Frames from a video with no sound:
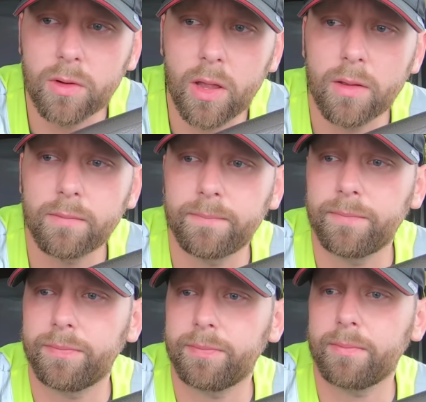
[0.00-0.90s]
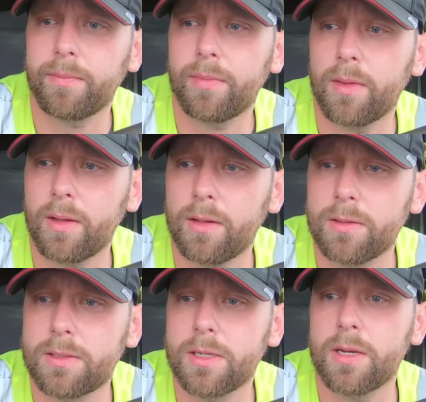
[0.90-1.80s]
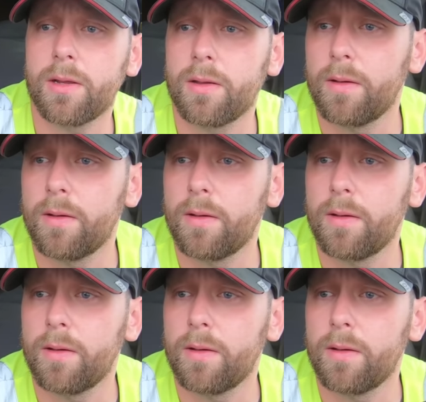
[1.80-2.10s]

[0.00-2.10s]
Okay, let's see.